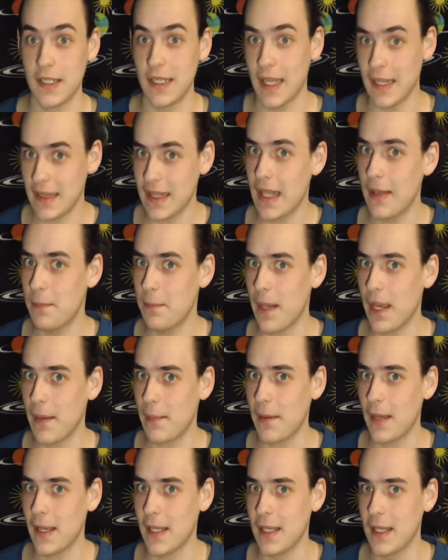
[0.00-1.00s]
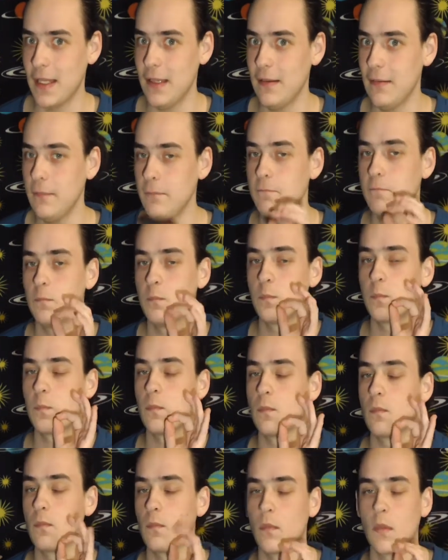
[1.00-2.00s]
get that backpack hidden,
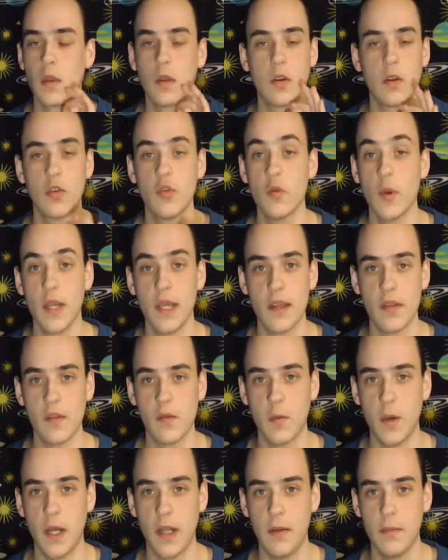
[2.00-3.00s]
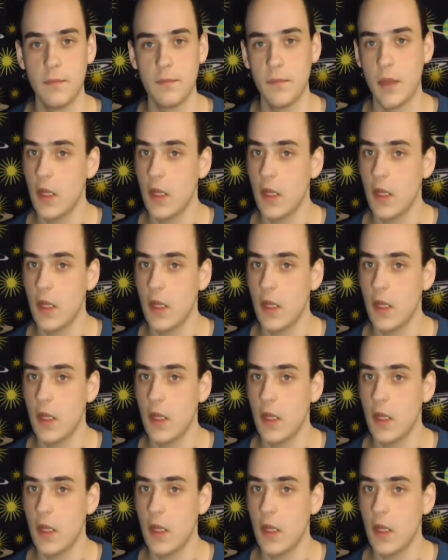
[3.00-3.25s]
great as well.